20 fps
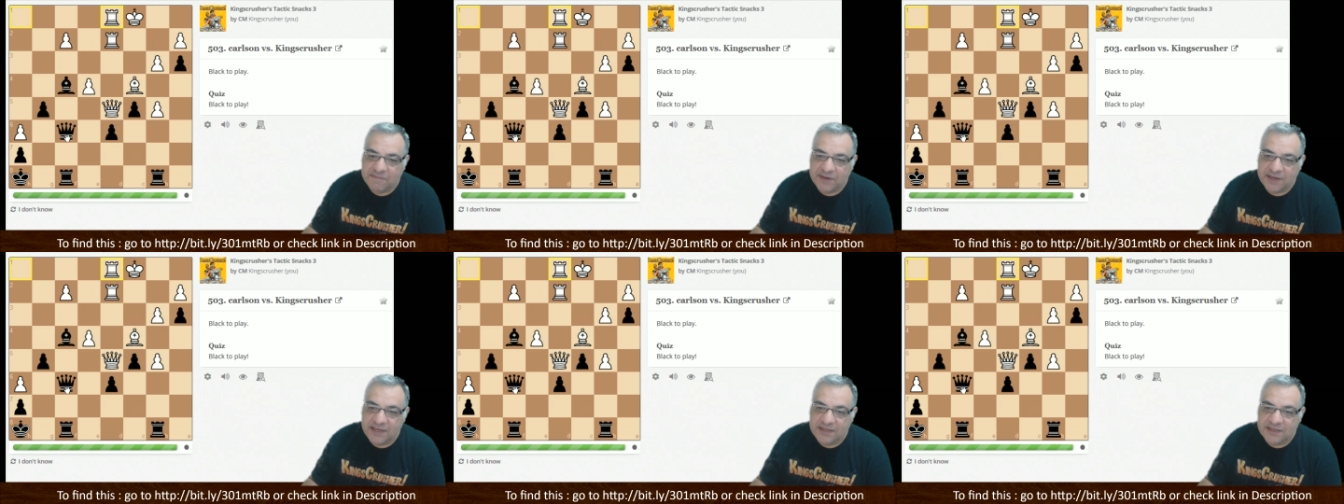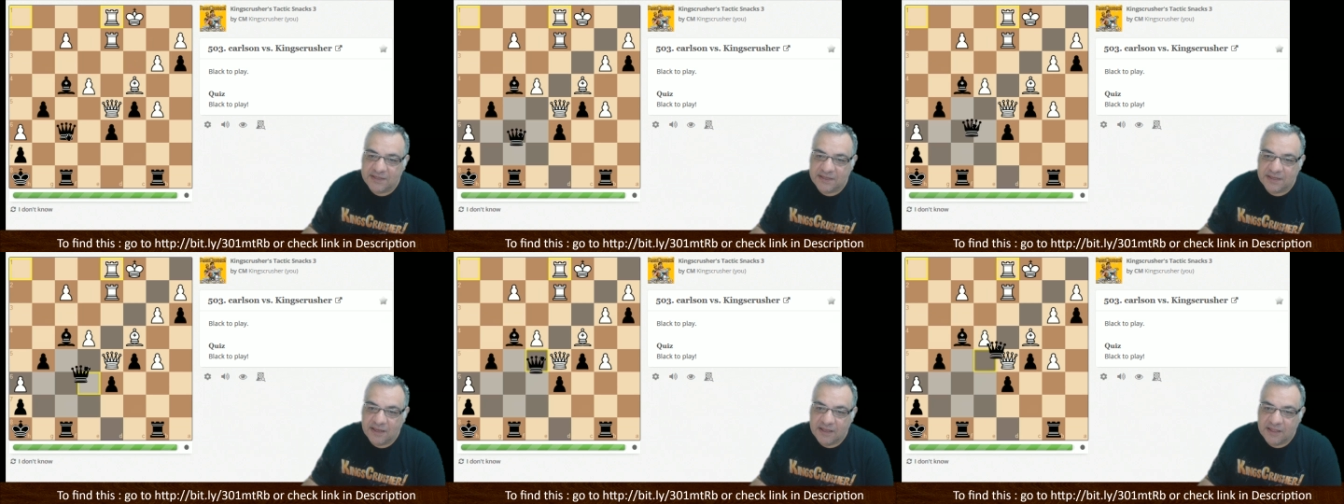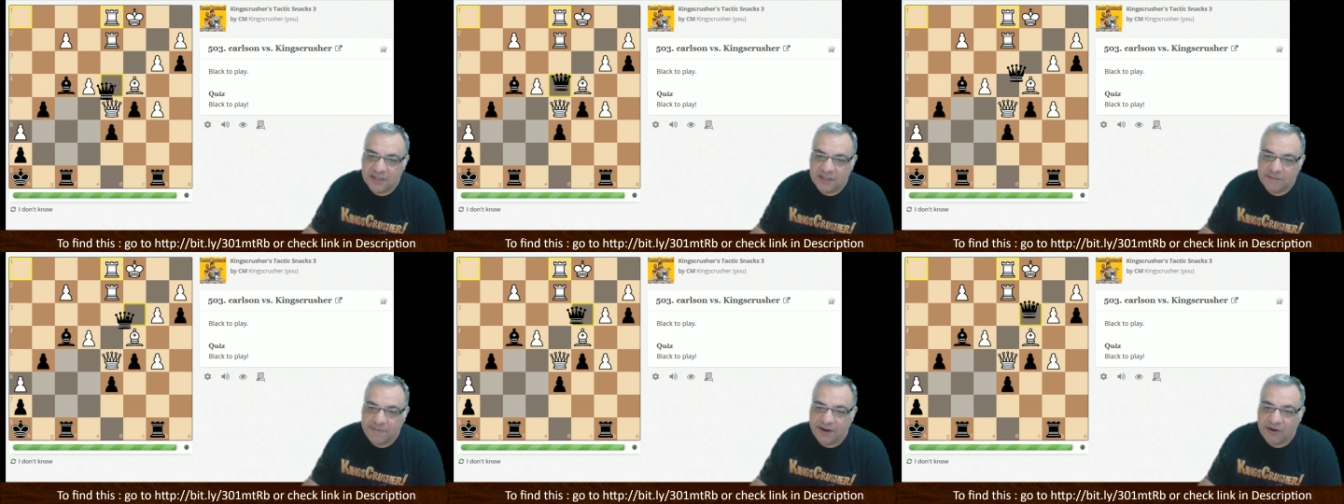piece.
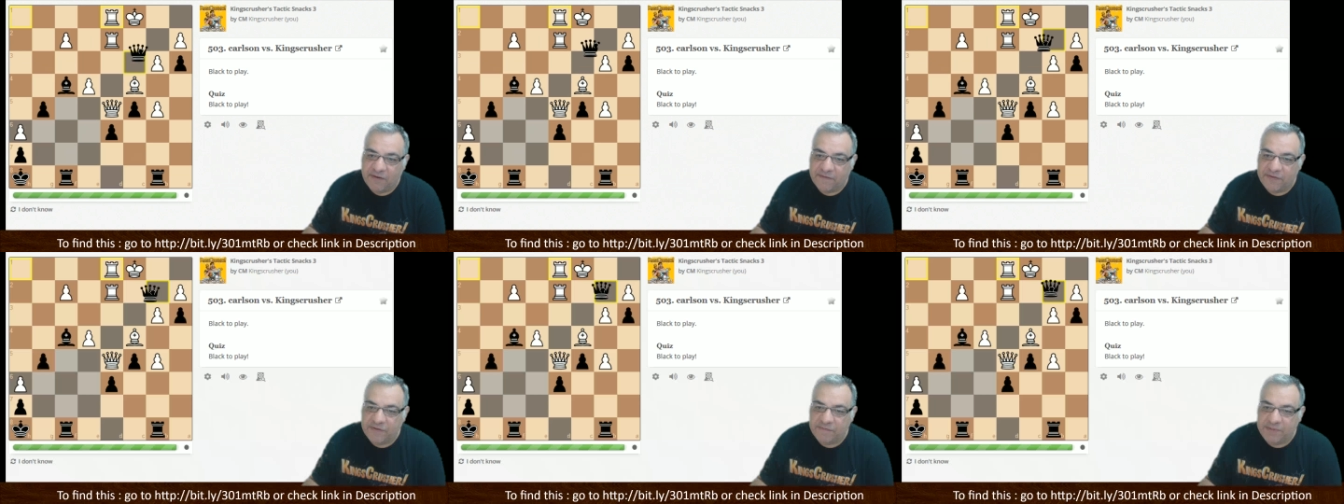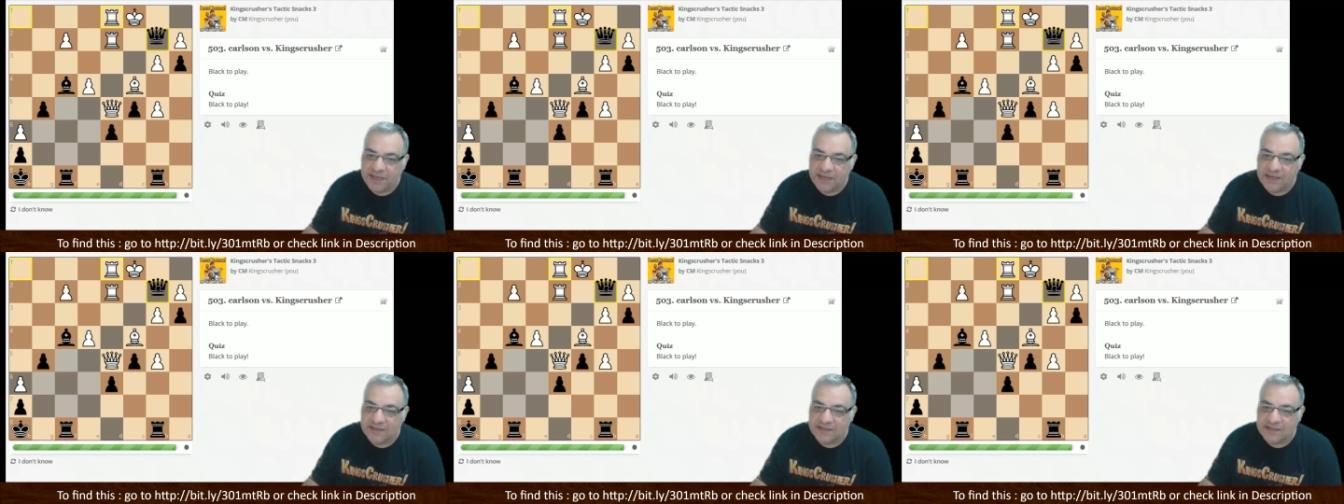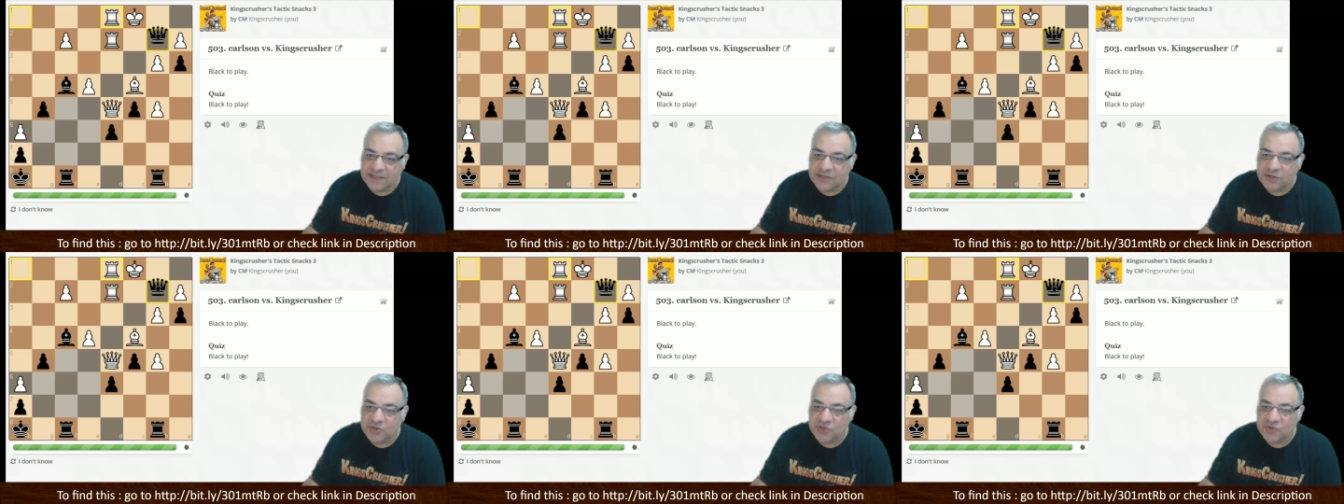The power of the pin is
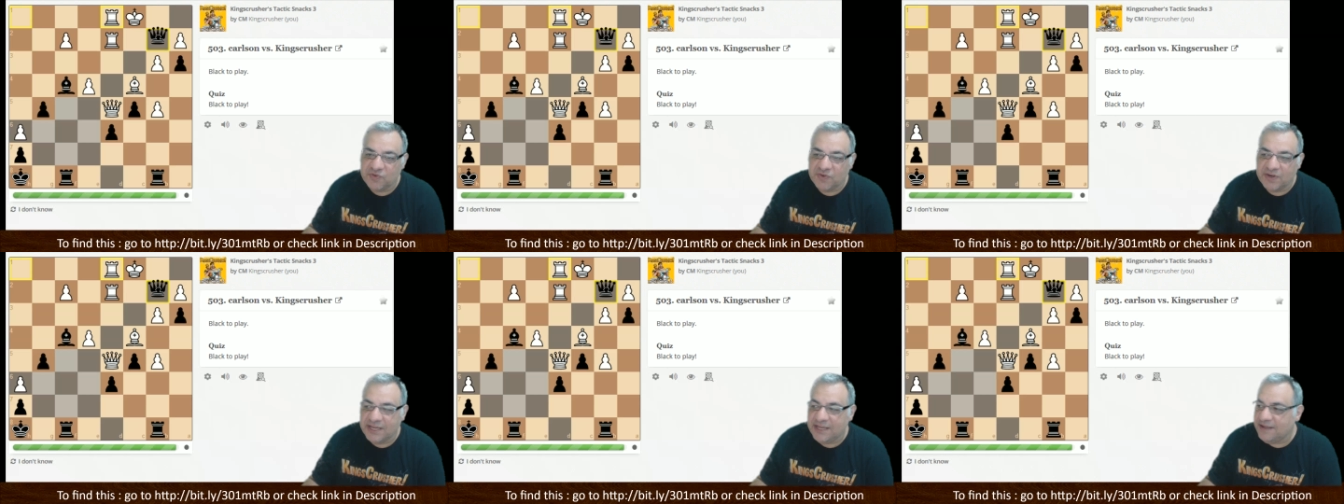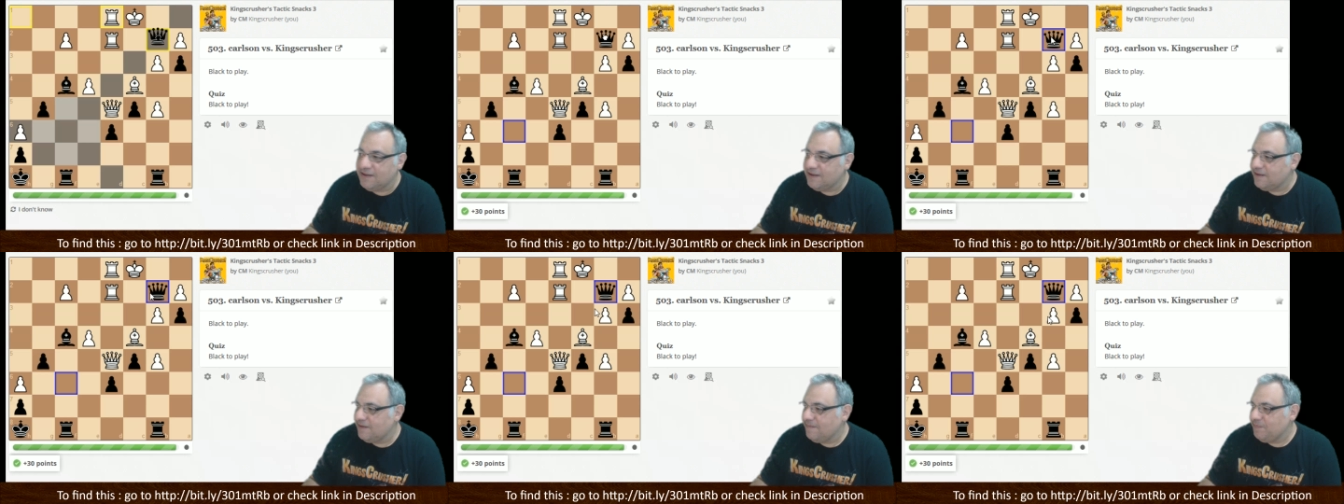illusionary.